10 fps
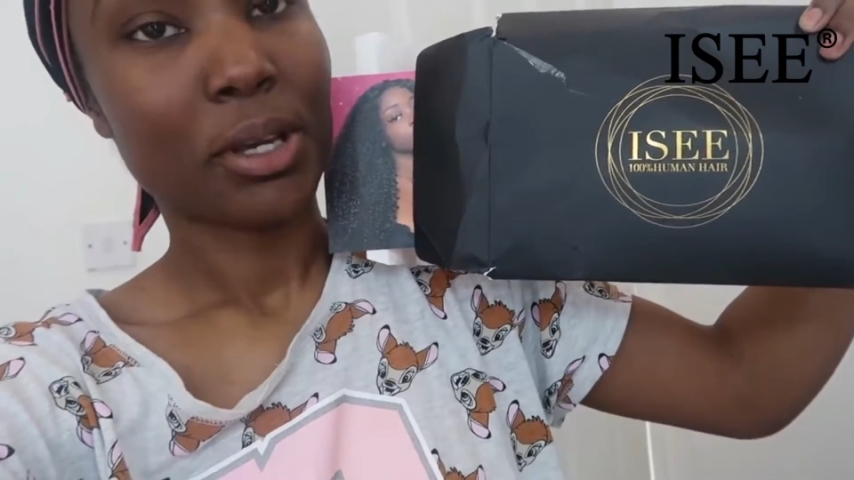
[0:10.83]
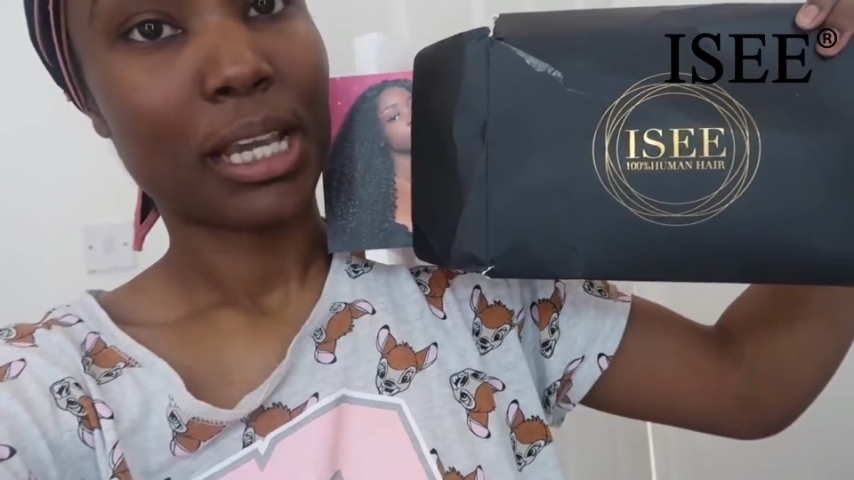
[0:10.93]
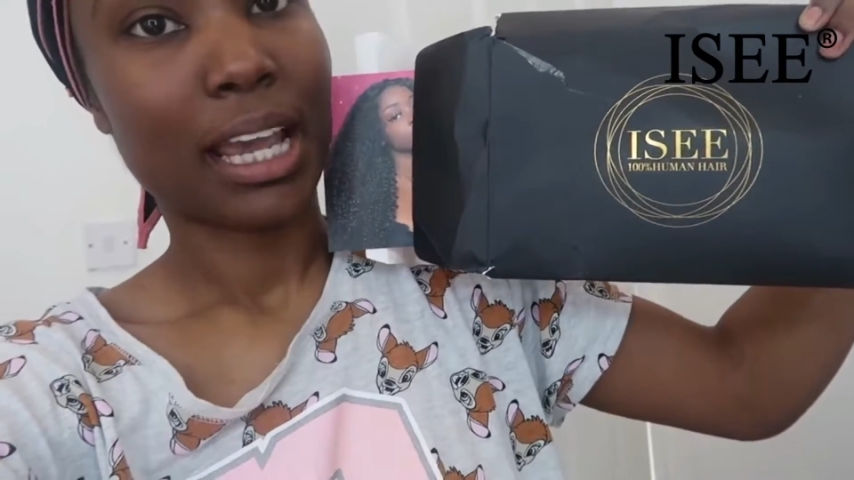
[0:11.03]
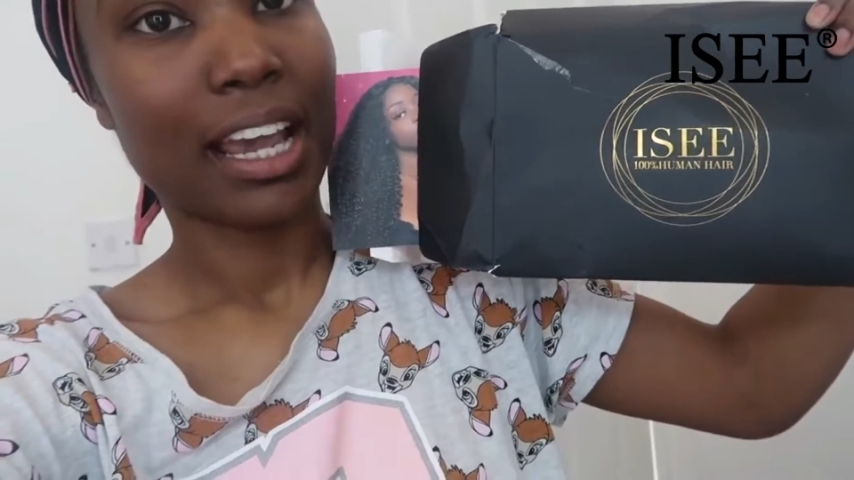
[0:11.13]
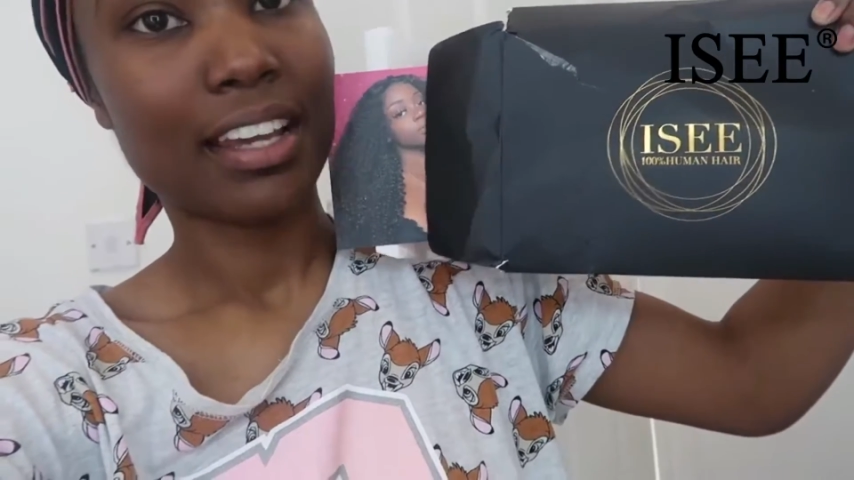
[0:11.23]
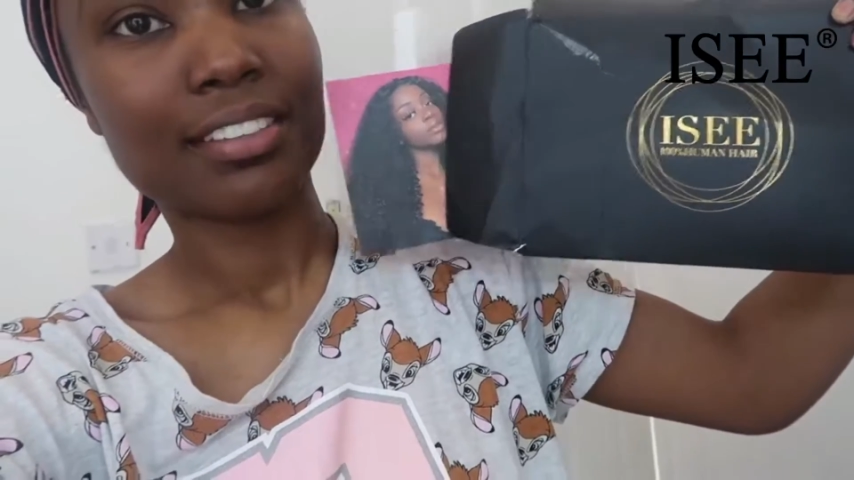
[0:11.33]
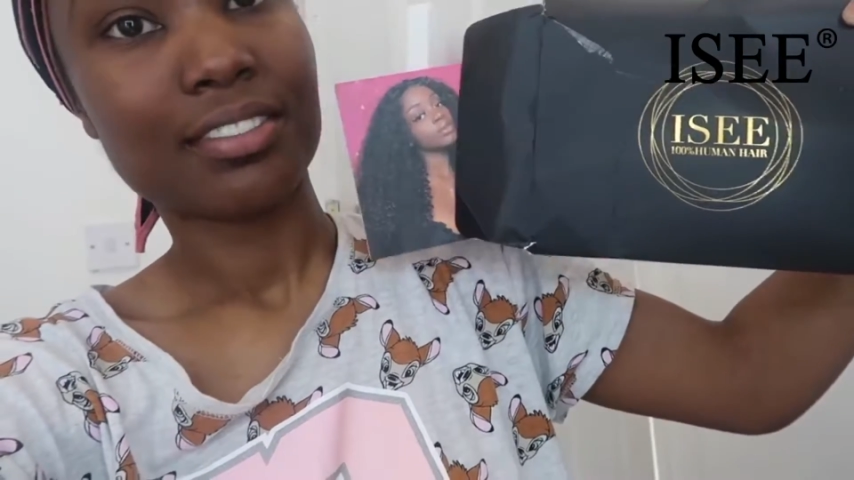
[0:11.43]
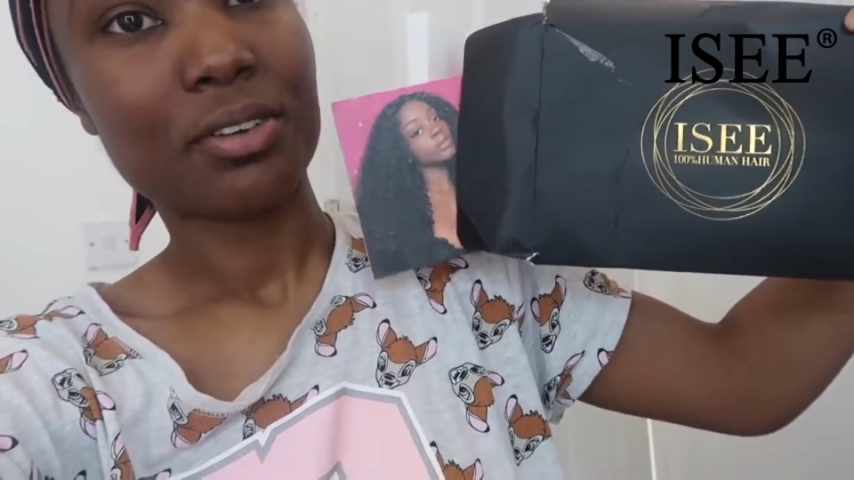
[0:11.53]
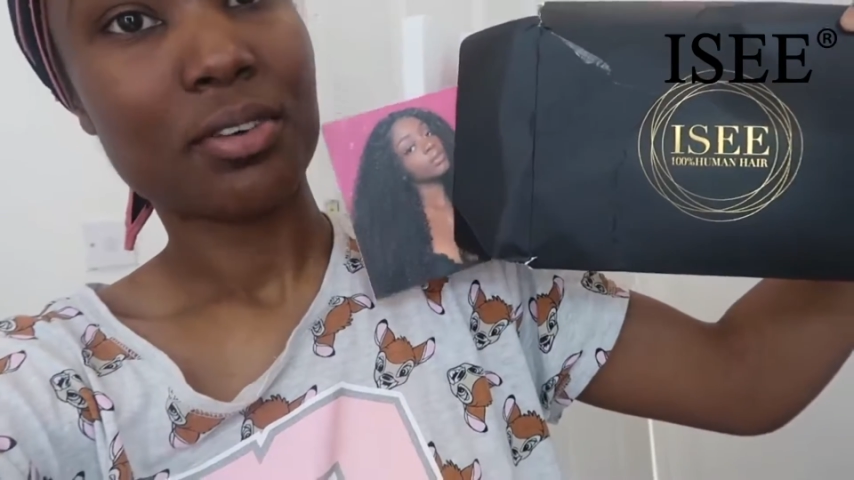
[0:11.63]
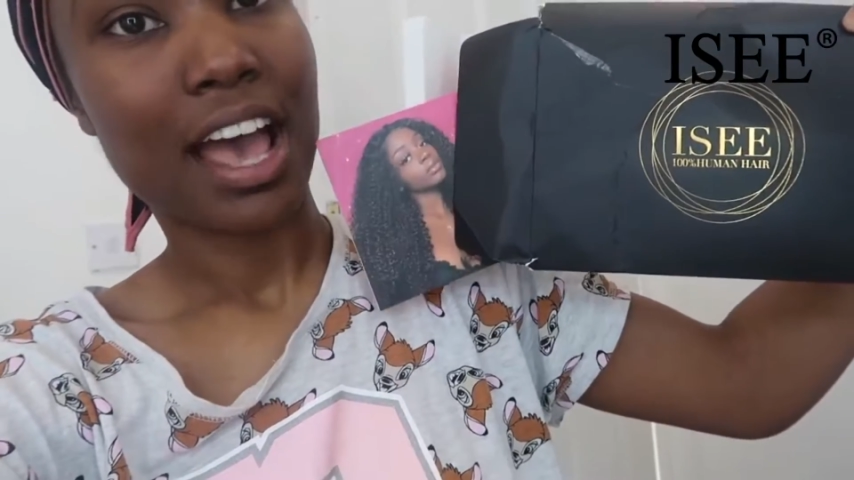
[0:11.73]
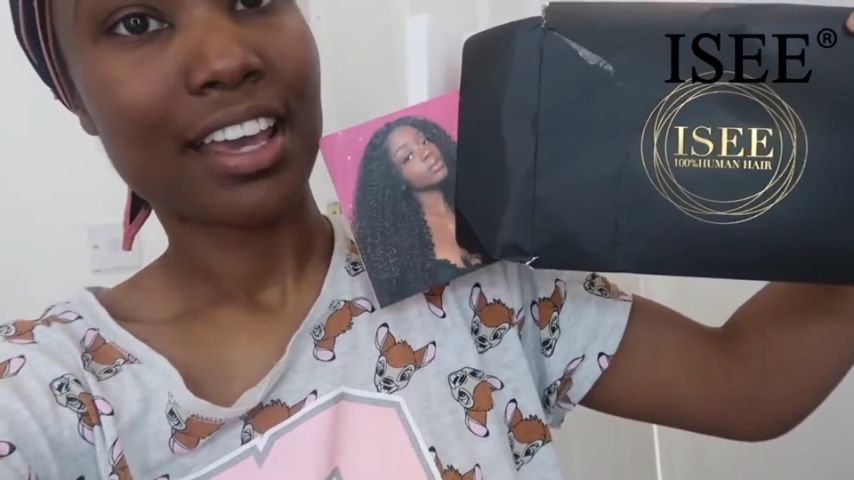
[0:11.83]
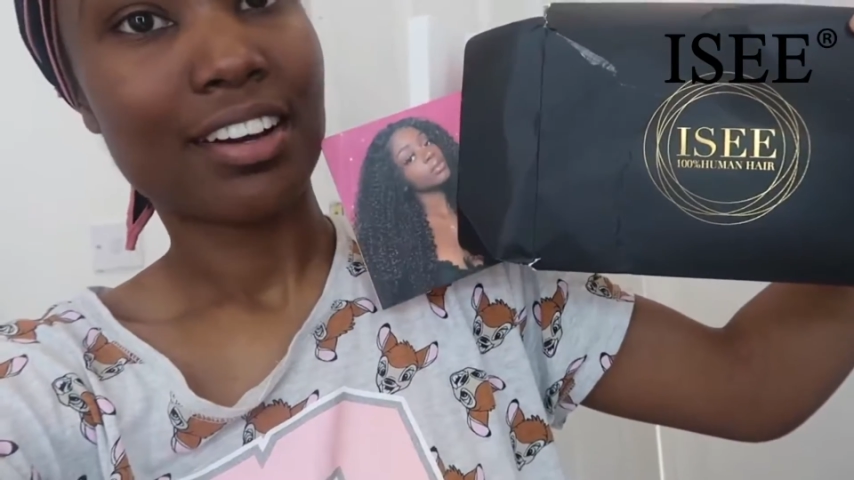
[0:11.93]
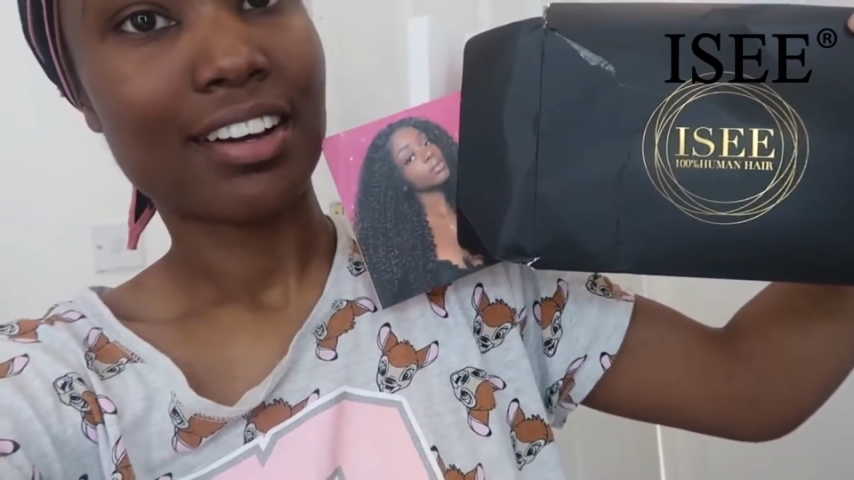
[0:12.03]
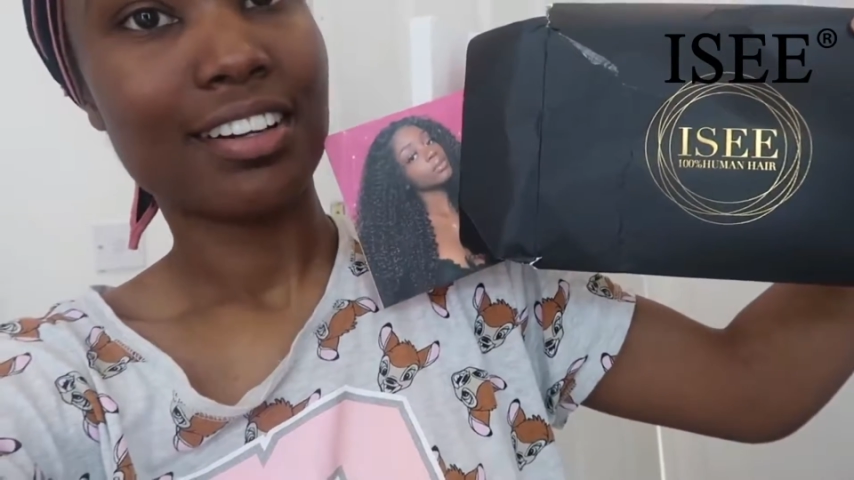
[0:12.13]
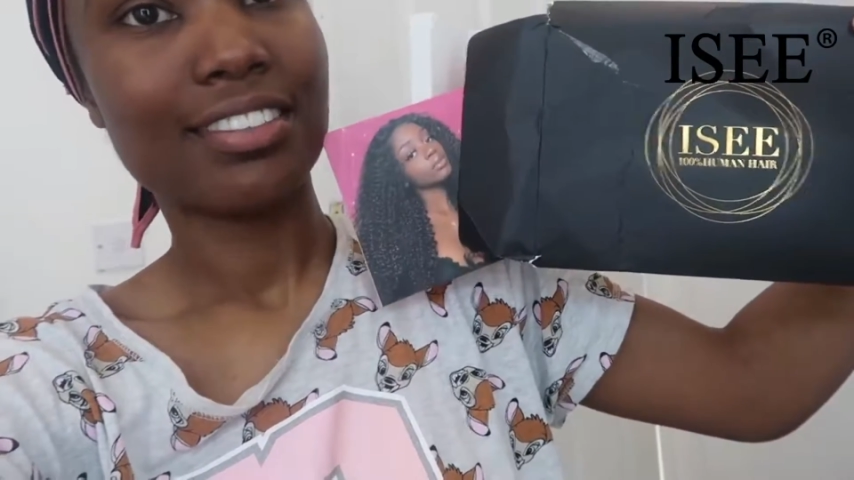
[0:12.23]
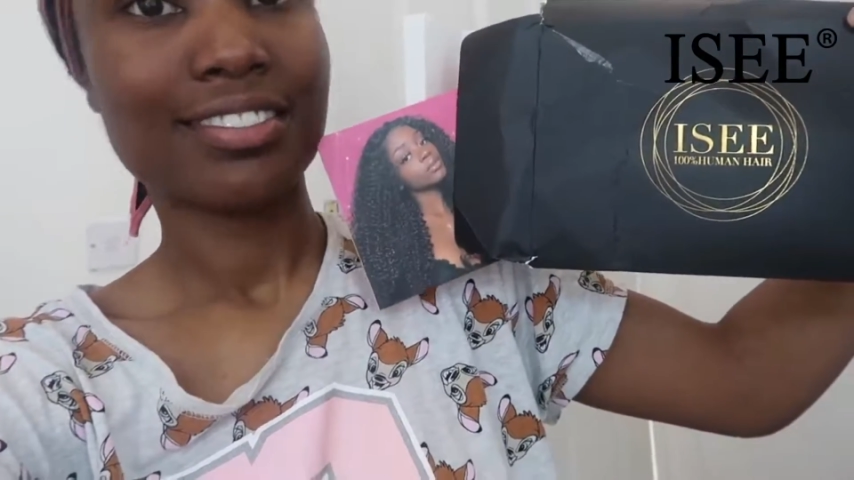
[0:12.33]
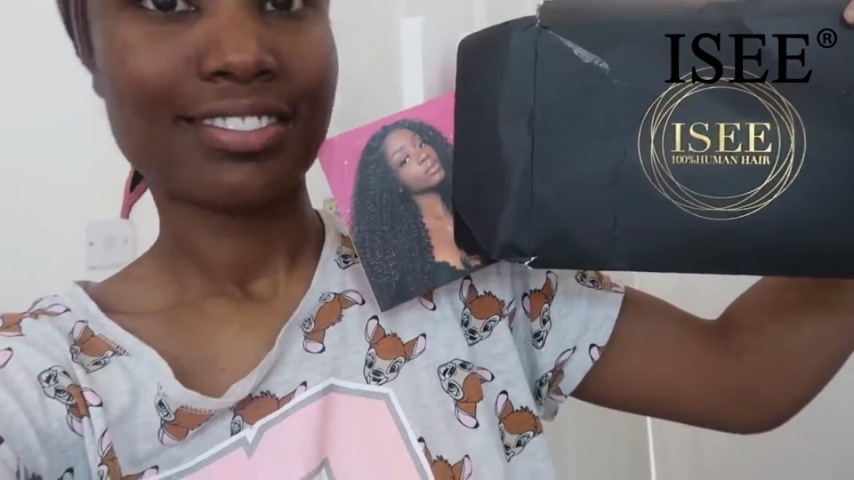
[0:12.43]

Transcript: okay oh hey girl